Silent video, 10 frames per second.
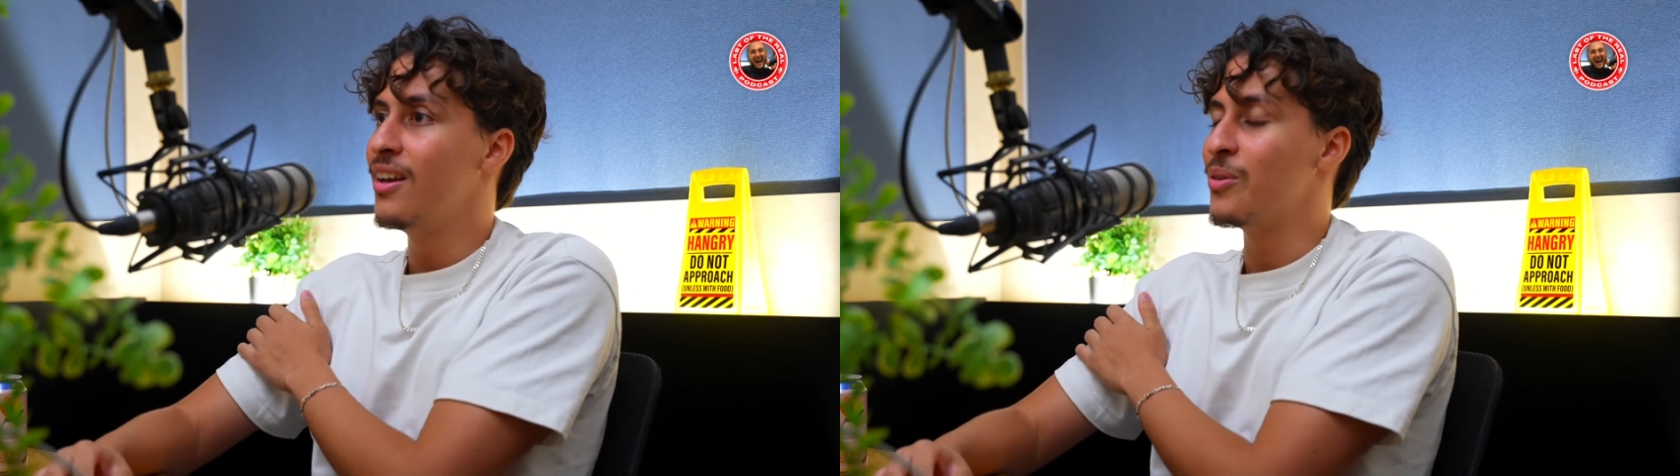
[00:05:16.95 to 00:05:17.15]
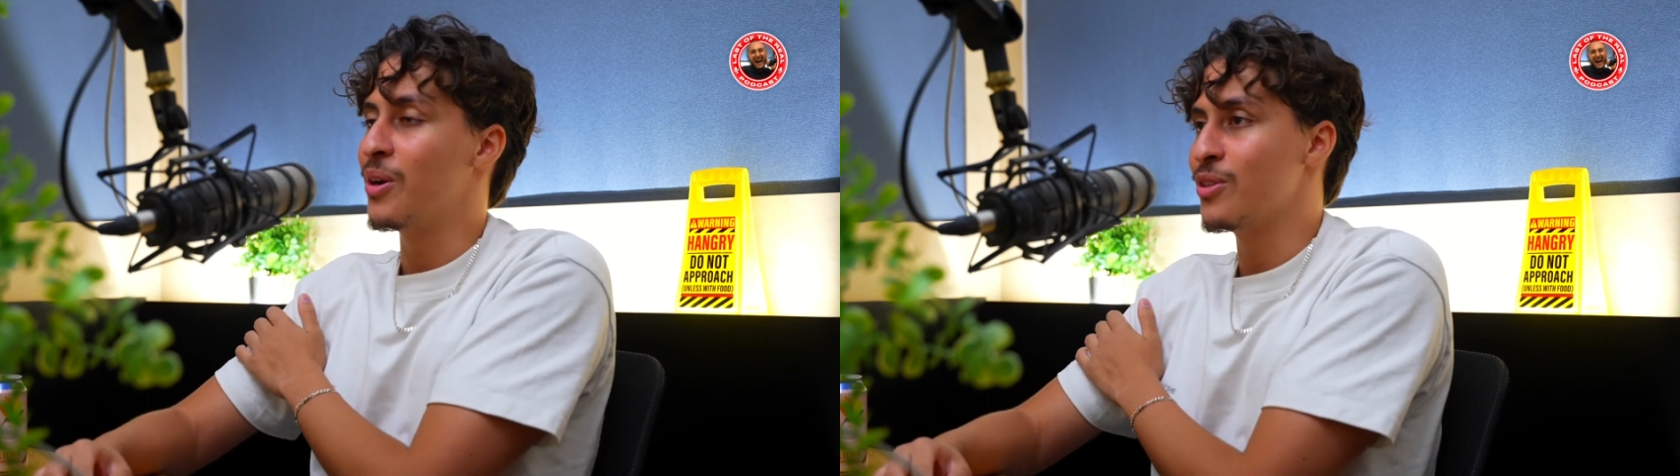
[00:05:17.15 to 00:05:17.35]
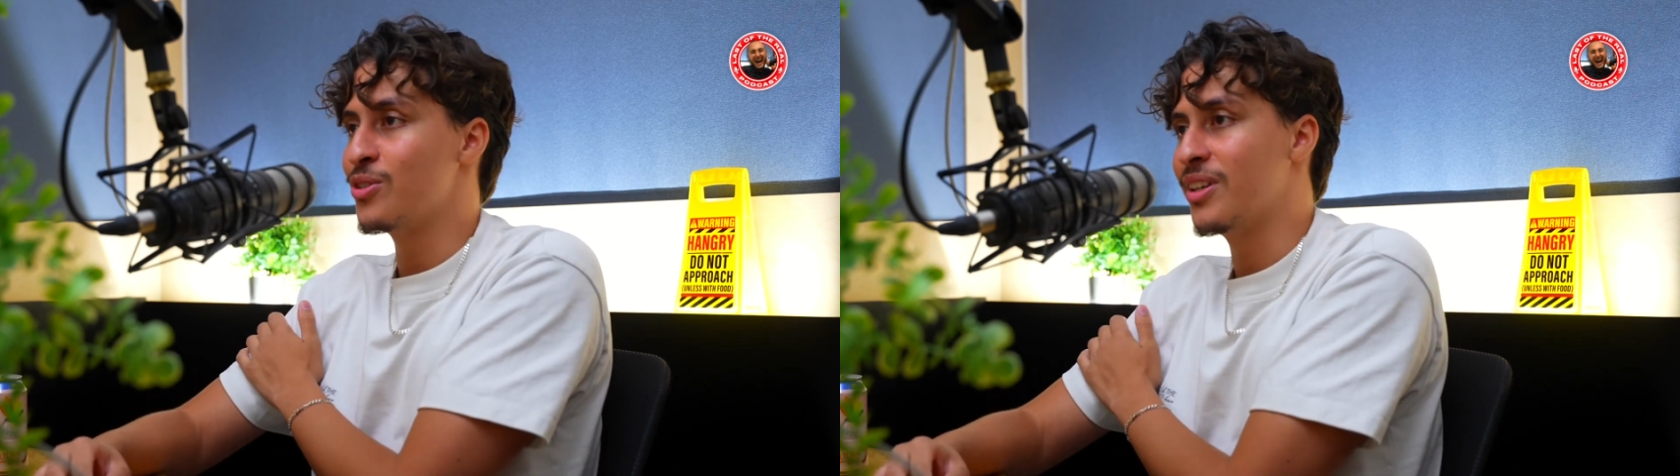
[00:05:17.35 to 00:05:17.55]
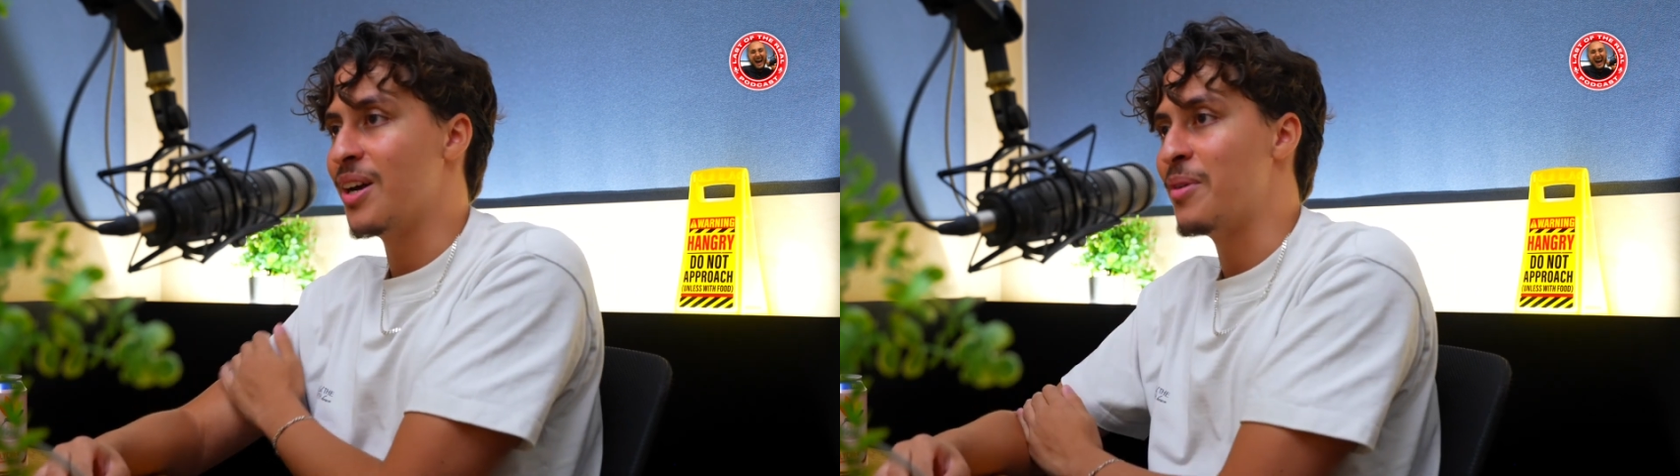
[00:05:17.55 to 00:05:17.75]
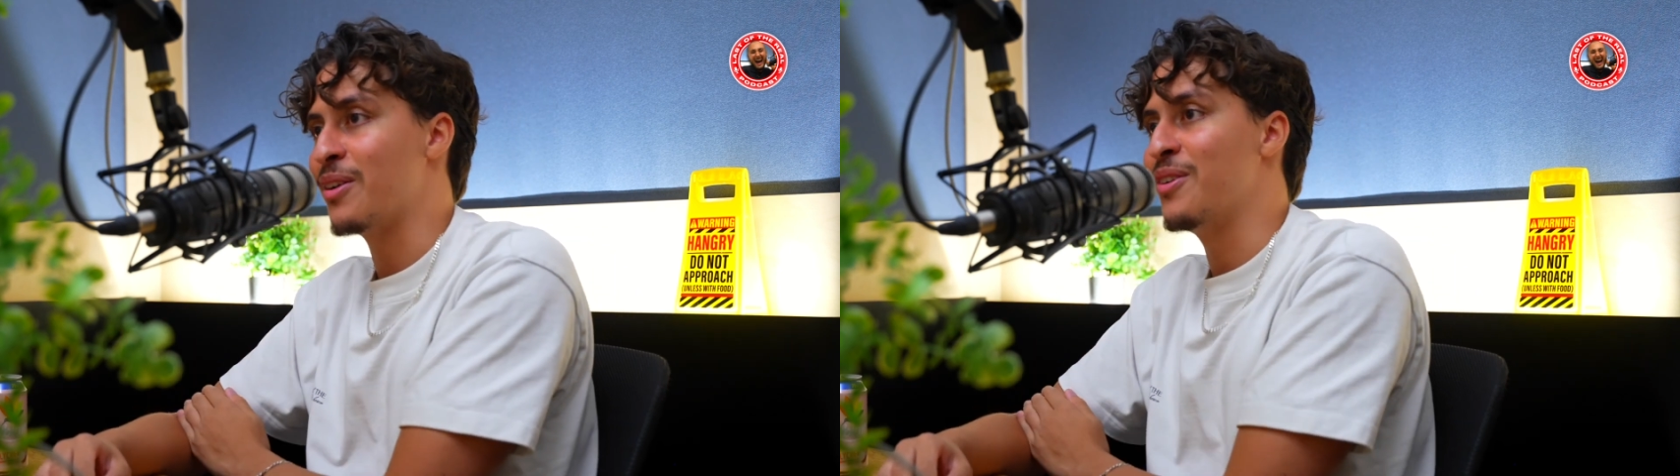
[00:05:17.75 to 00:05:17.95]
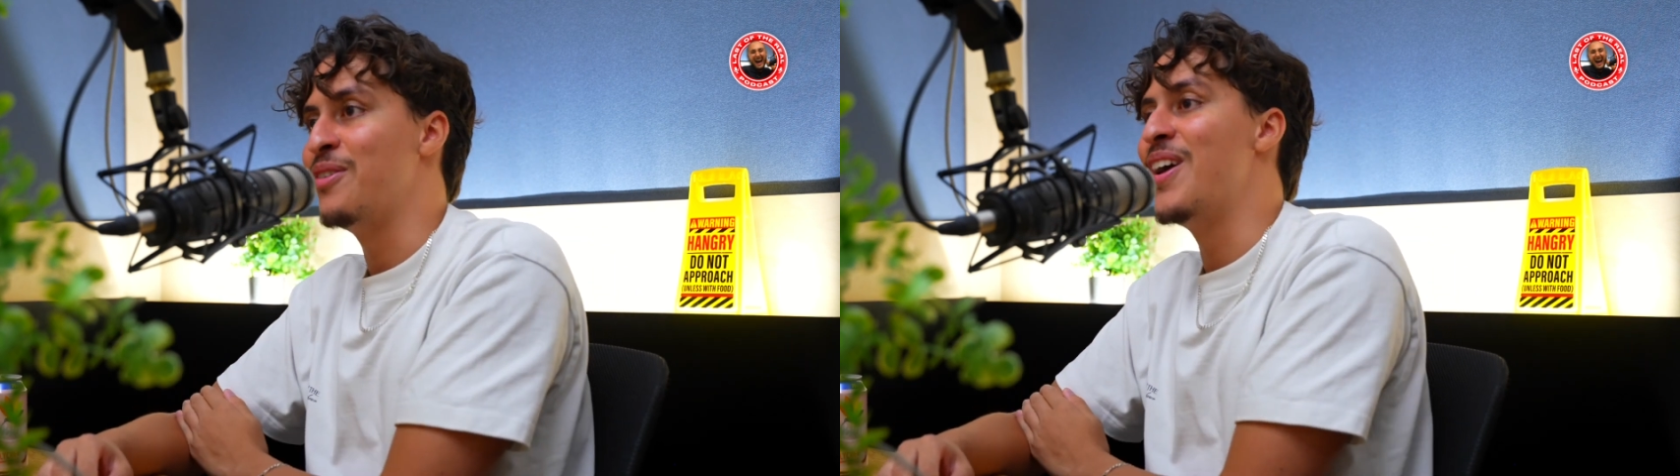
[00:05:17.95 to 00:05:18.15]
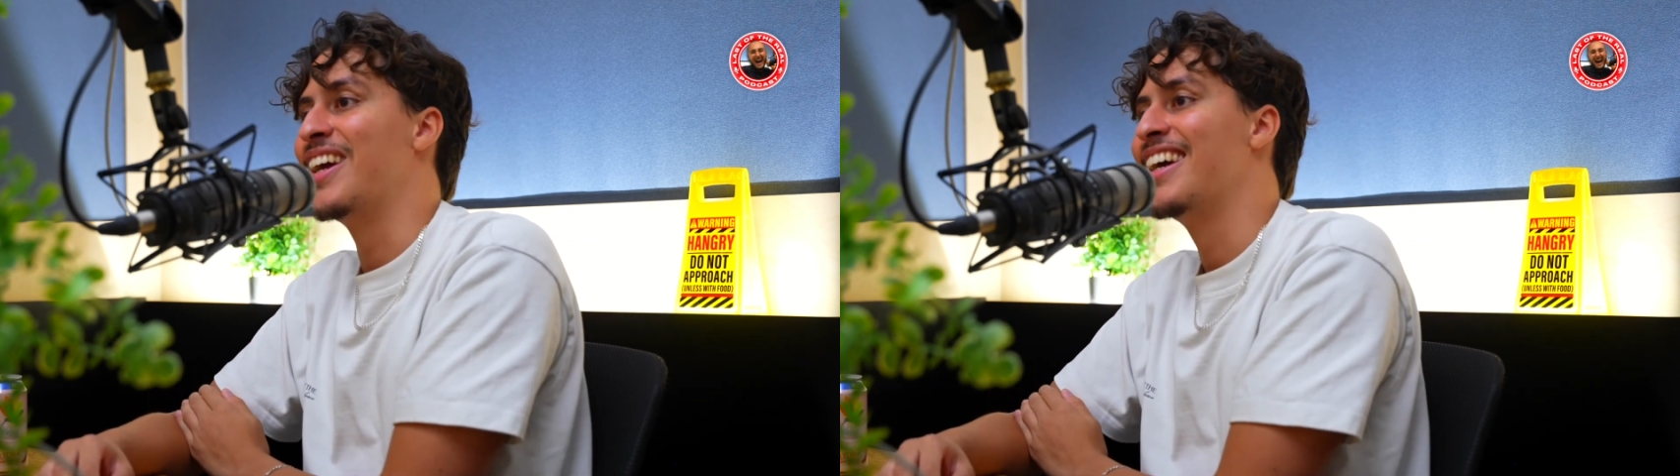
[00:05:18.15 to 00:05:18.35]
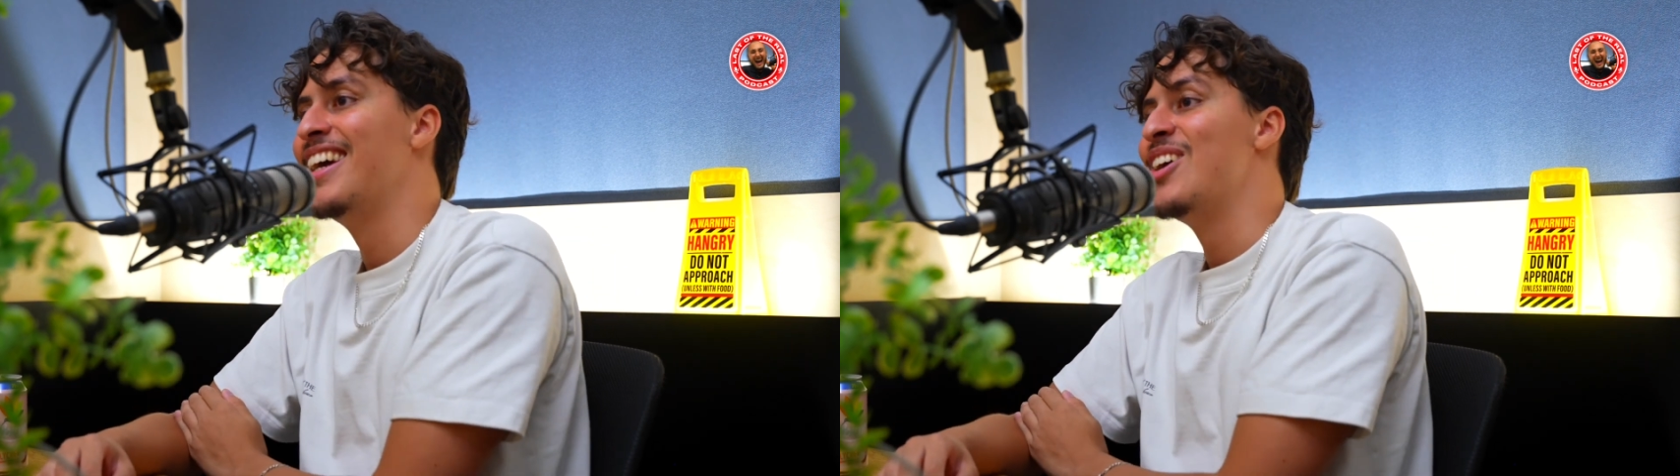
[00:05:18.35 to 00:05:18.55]
when I was doing that backflip thing,
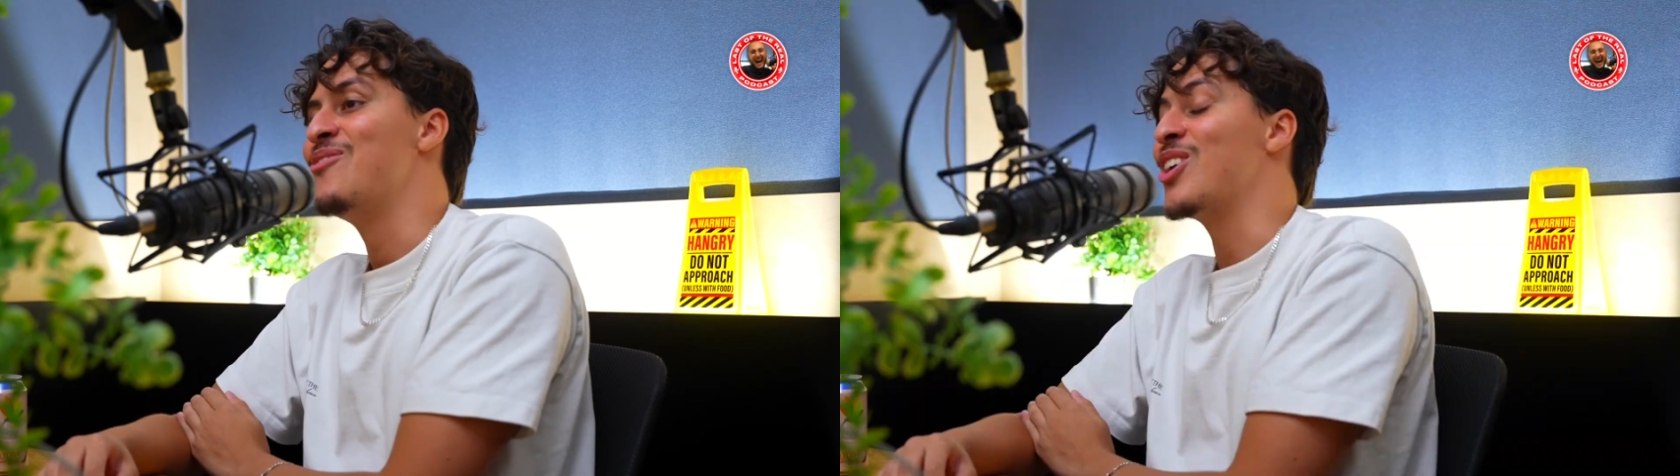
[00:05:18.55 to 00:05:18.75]
my